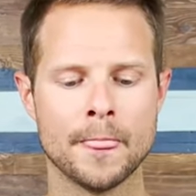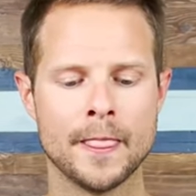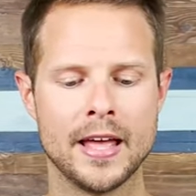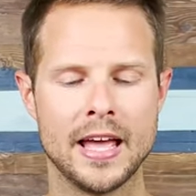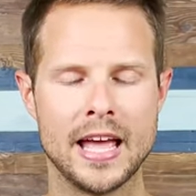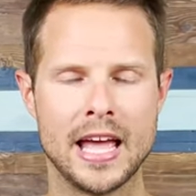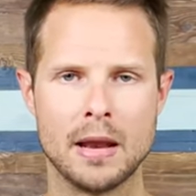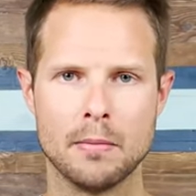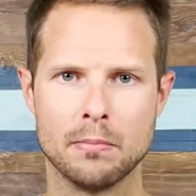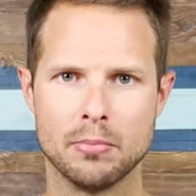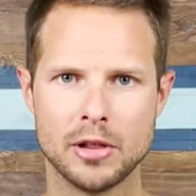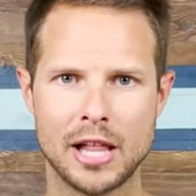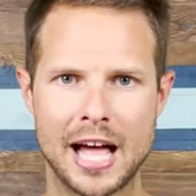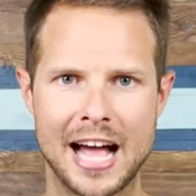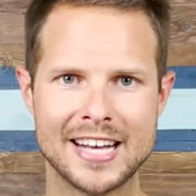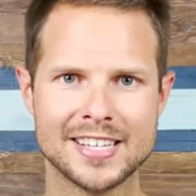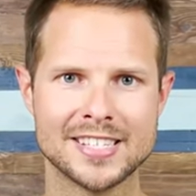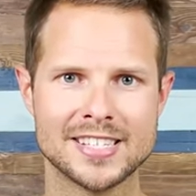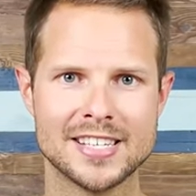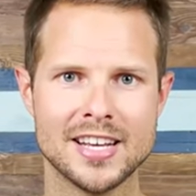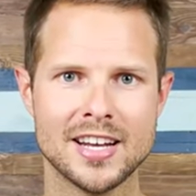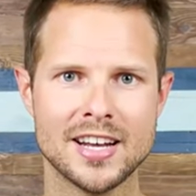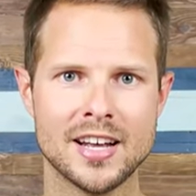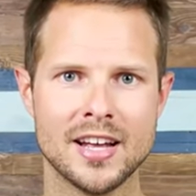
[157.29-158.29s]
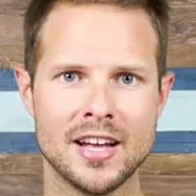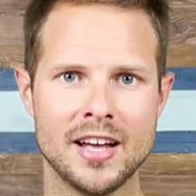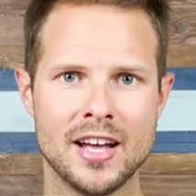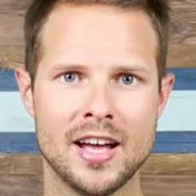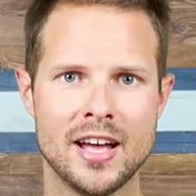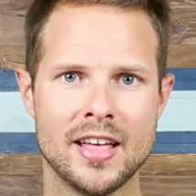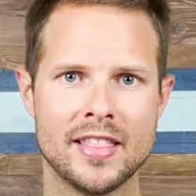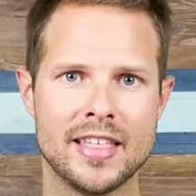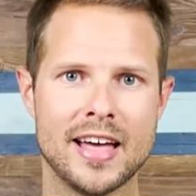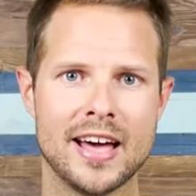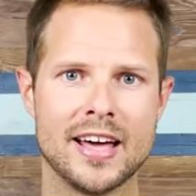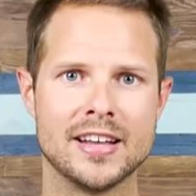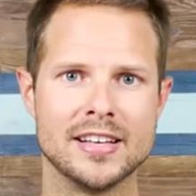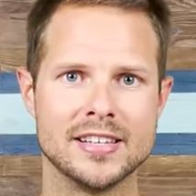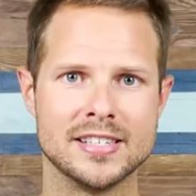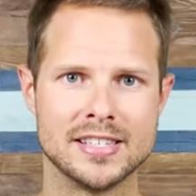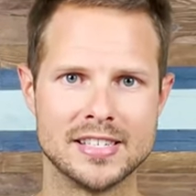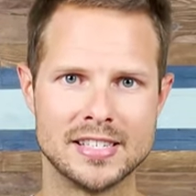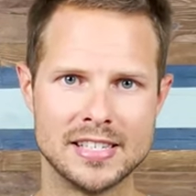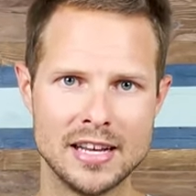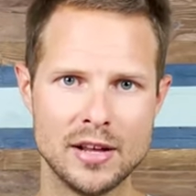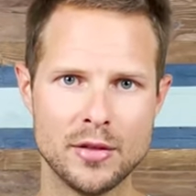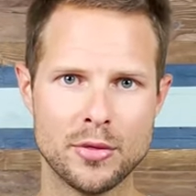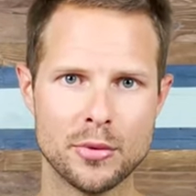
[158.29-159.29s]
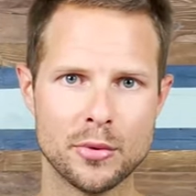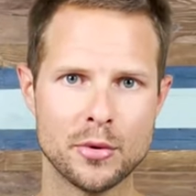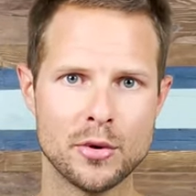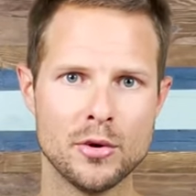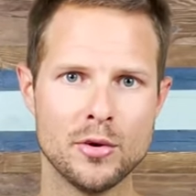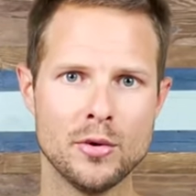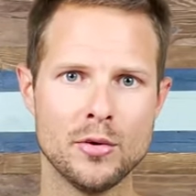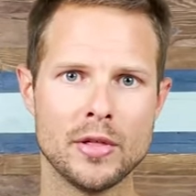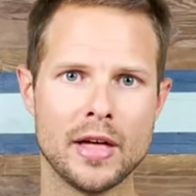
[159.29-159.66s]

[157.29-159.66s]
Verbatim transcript: in plastic that is see-through,